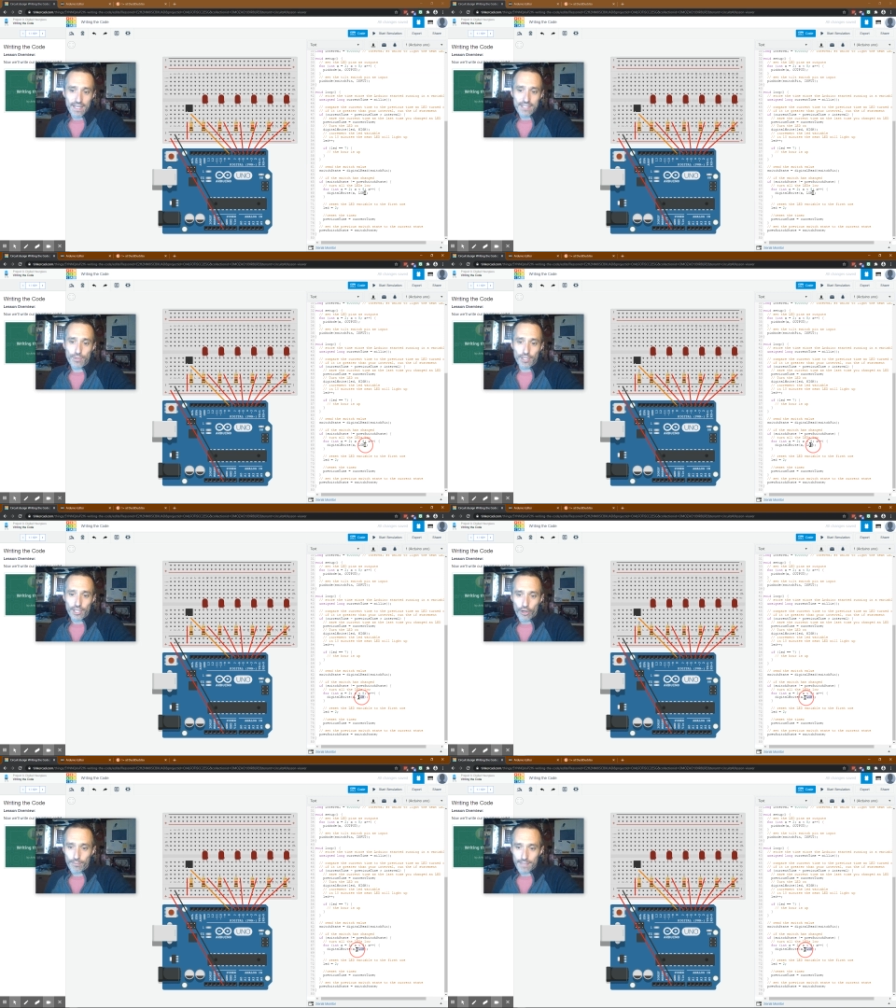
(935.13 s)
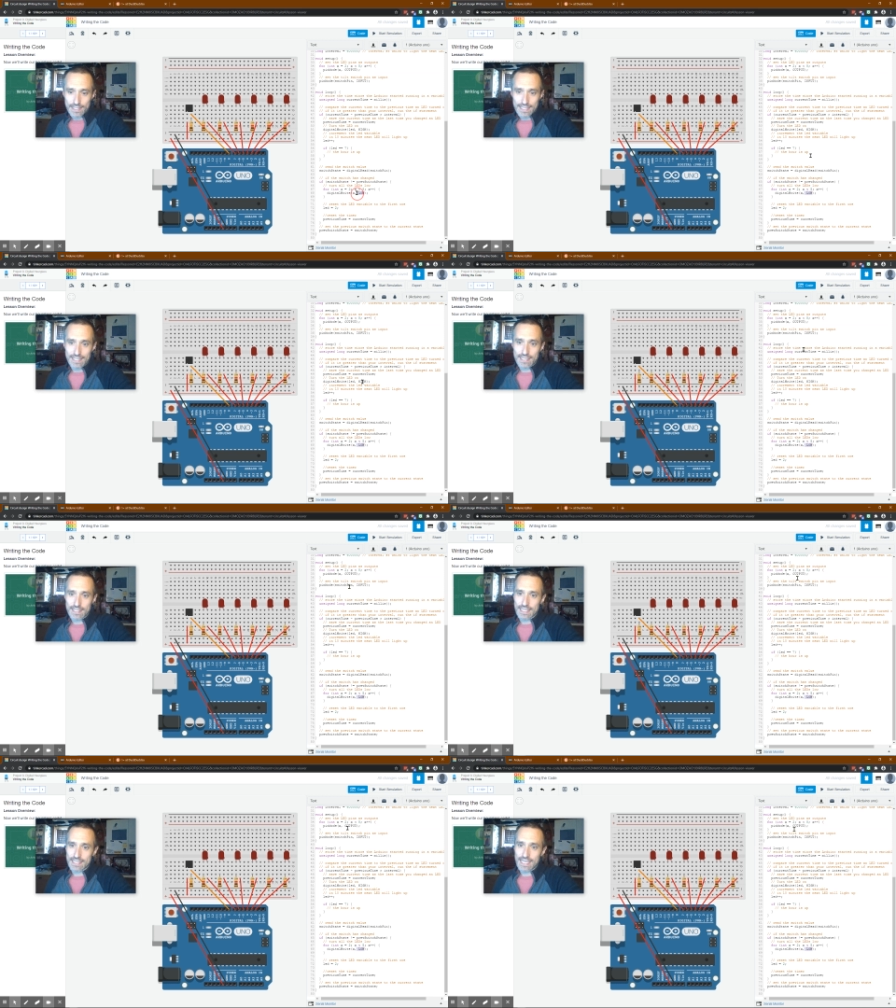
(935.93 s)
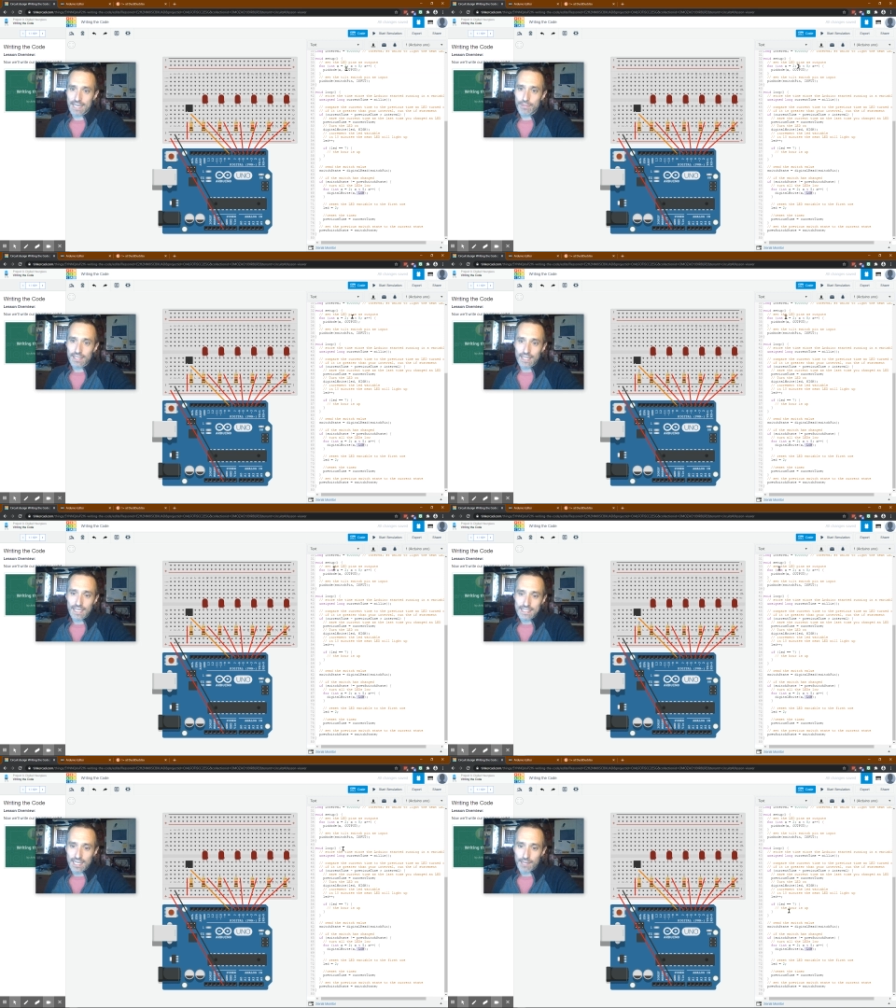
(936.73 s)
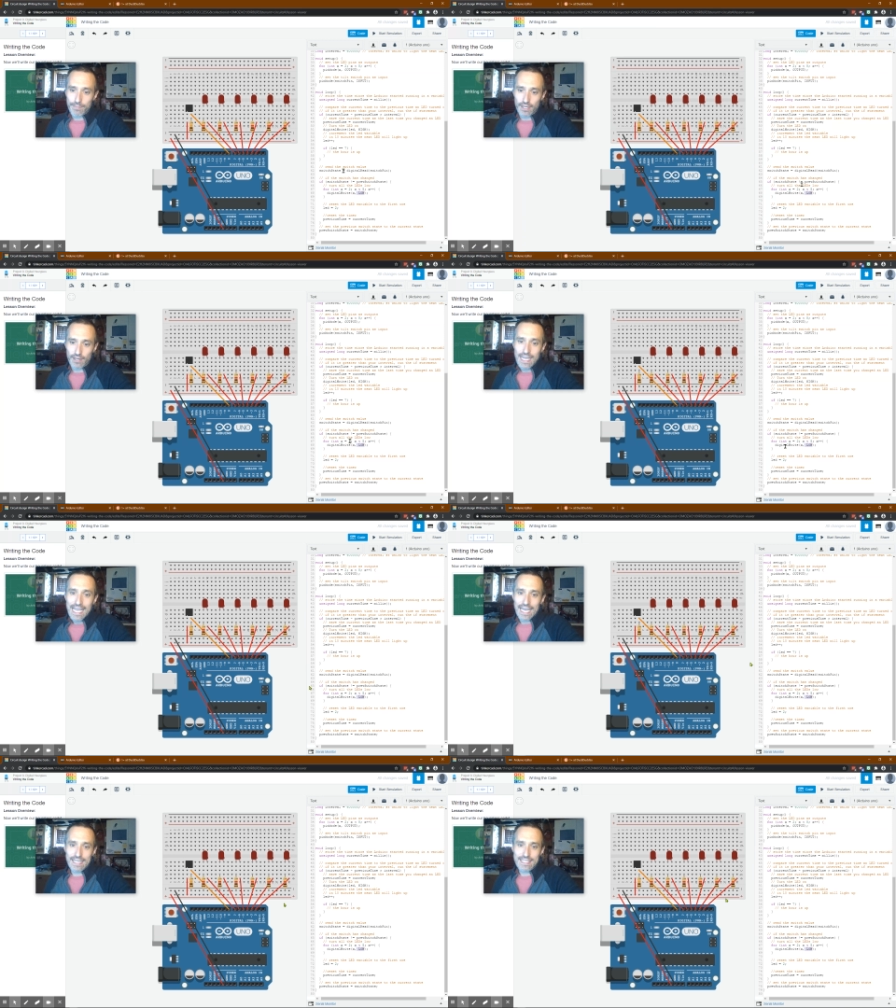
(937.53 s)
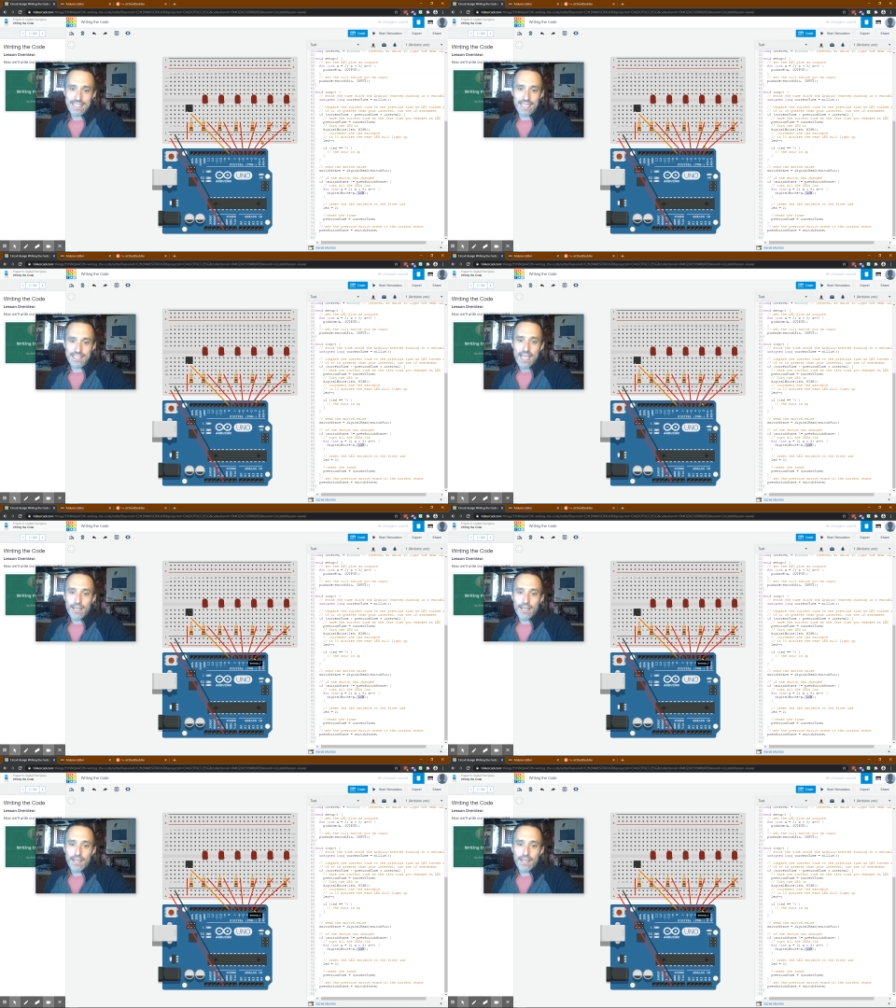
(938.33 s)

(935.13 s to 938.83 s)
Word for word: That's what low means. It does the same thing that it did up here, and it says,